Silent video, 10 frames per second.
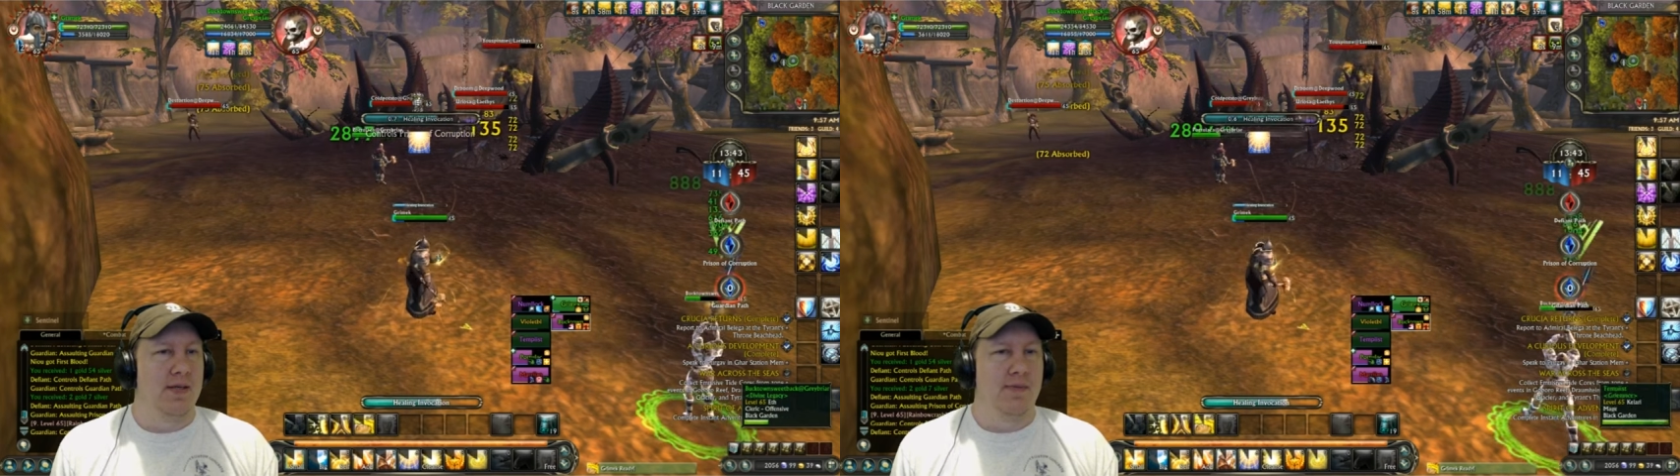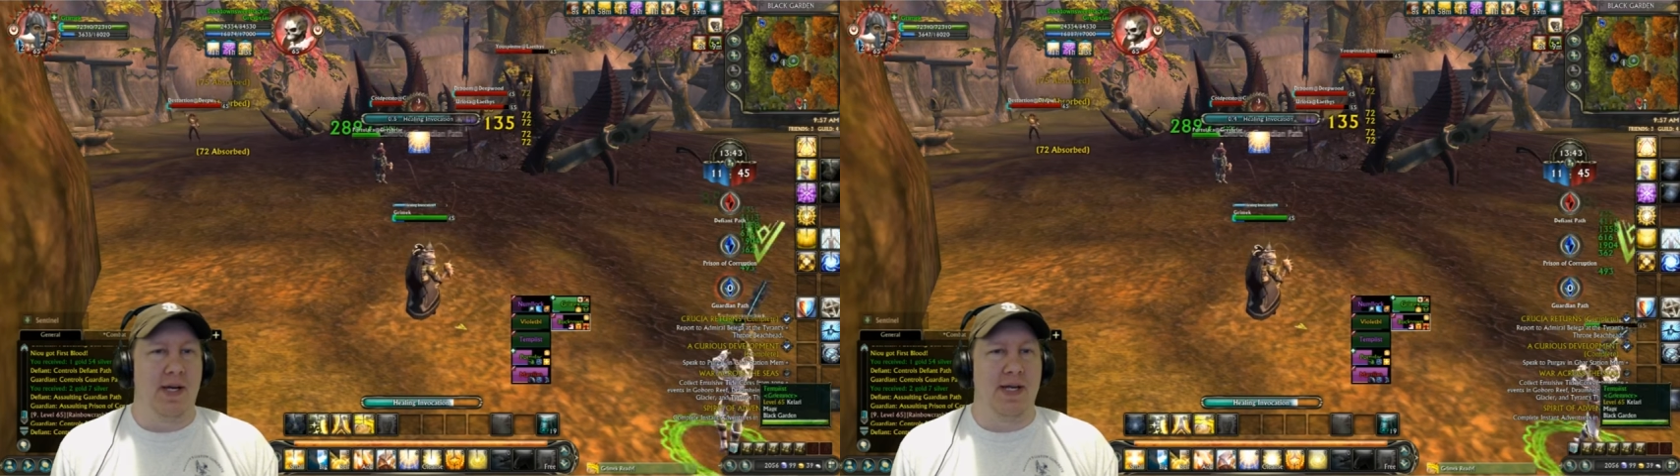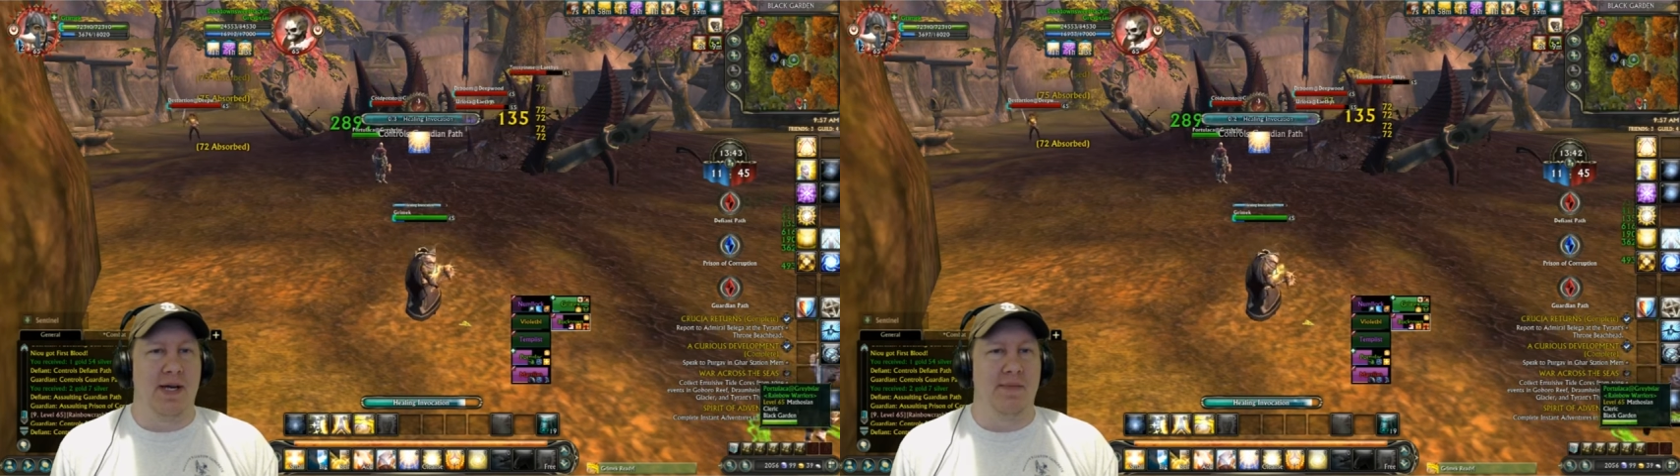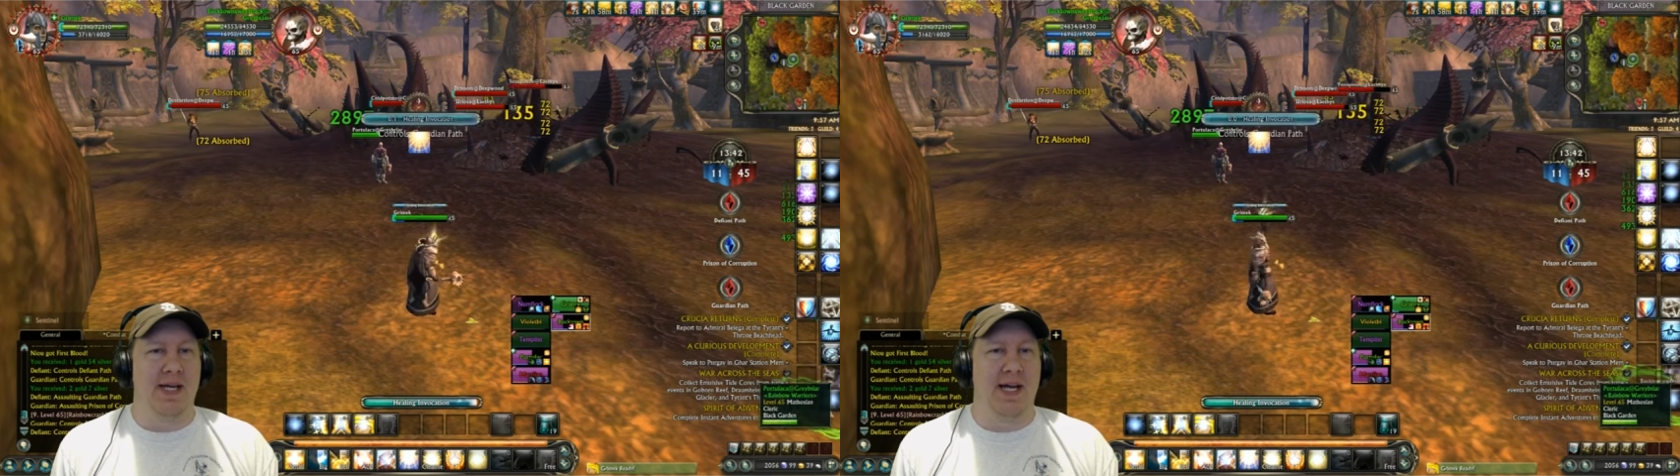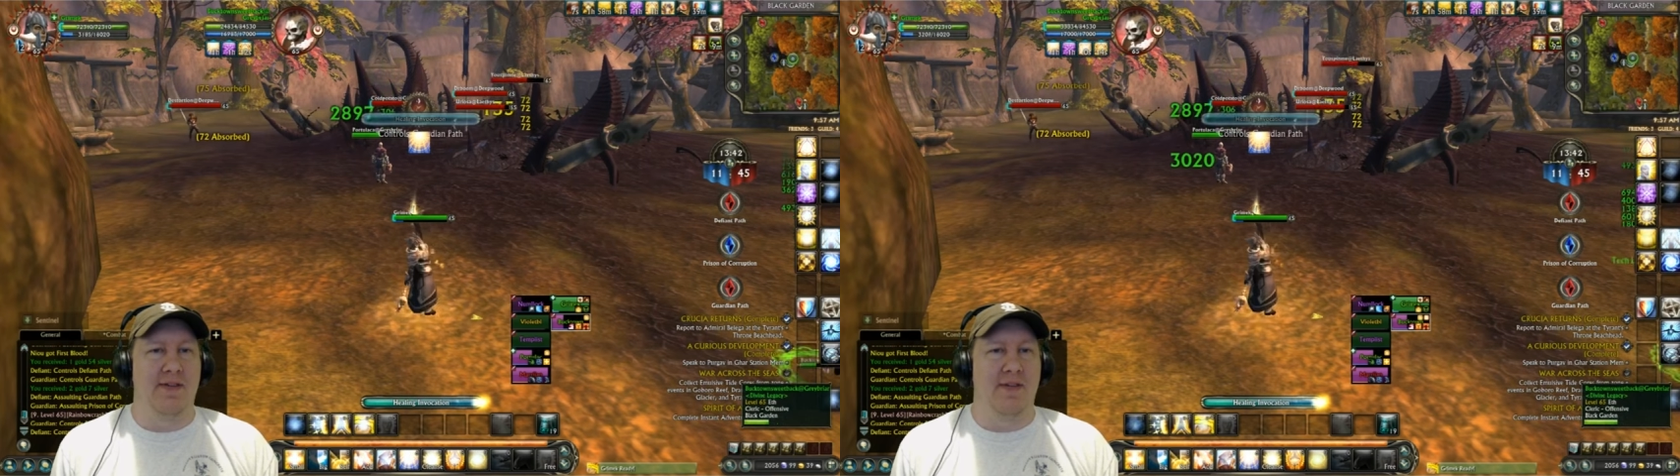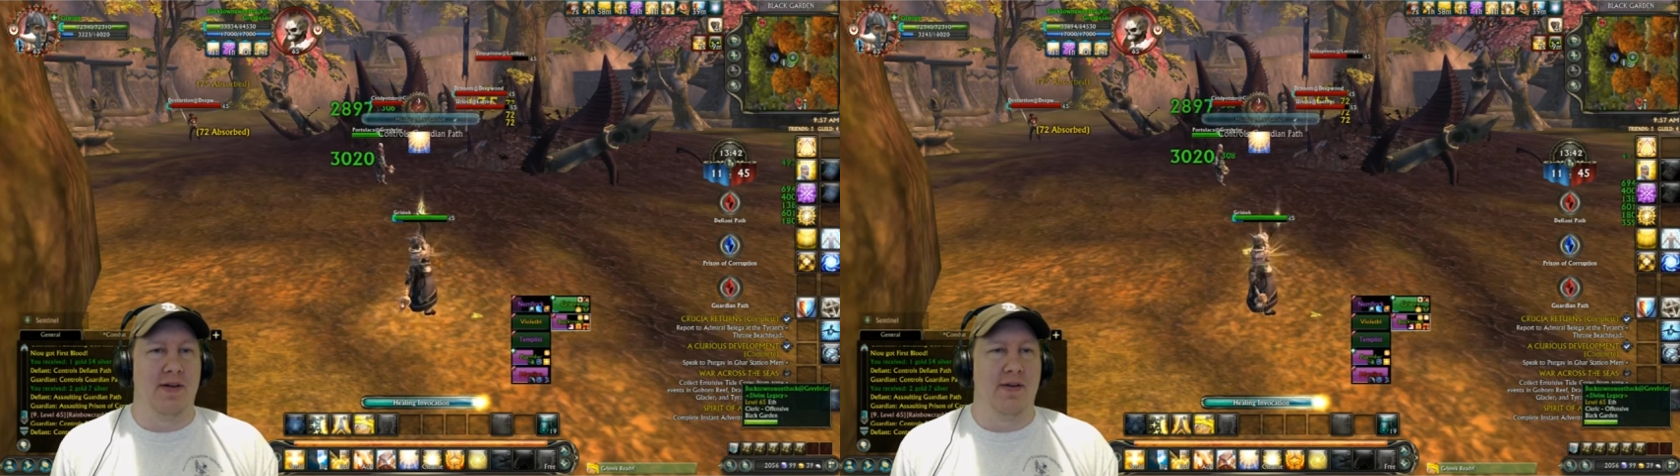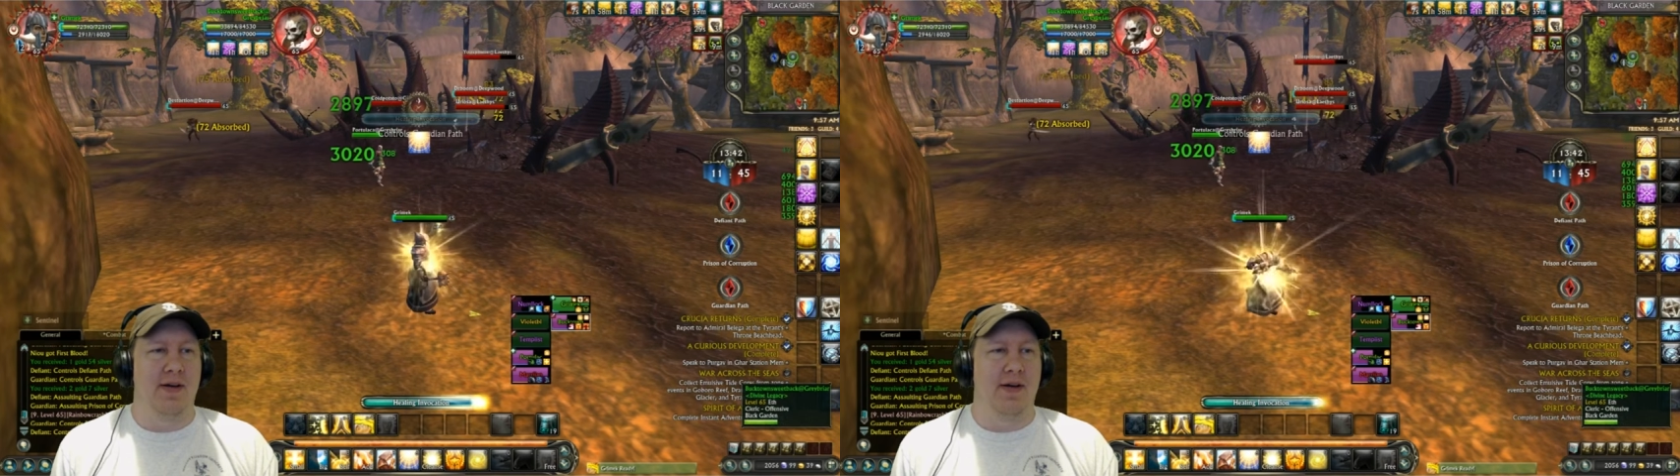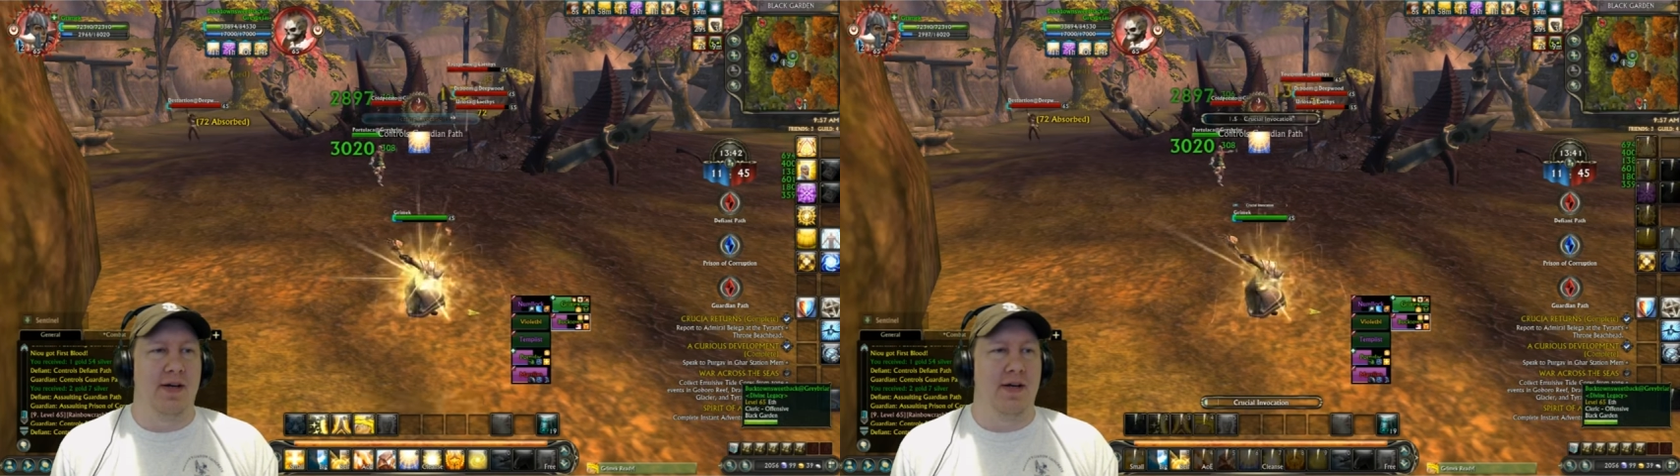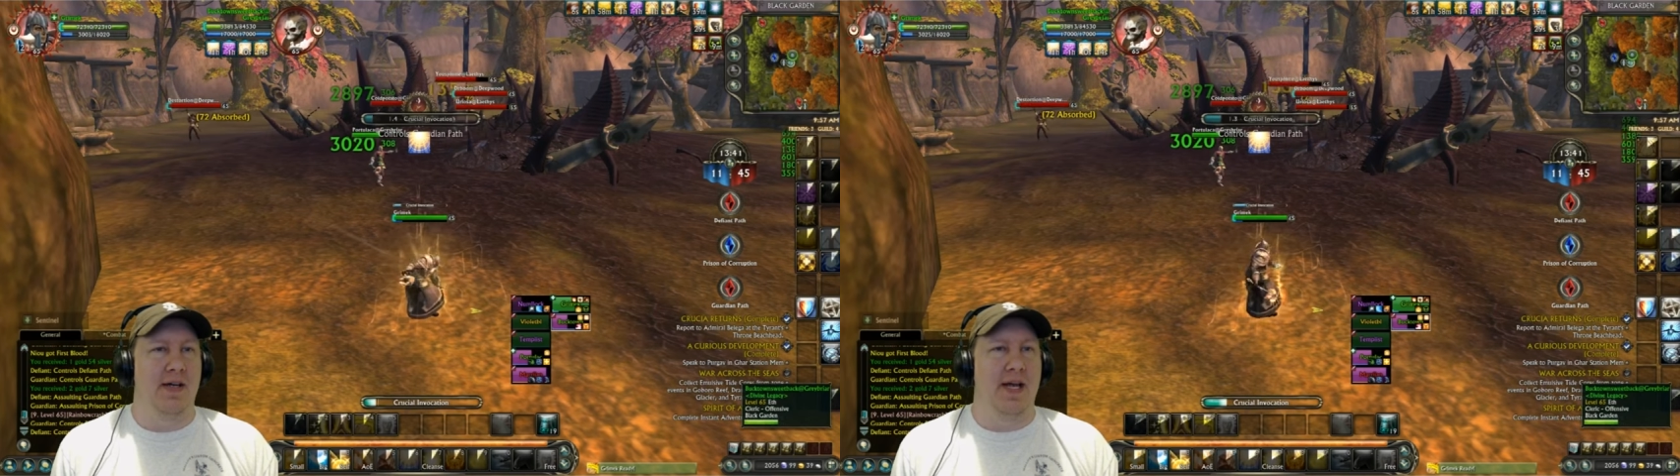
might not be having uh,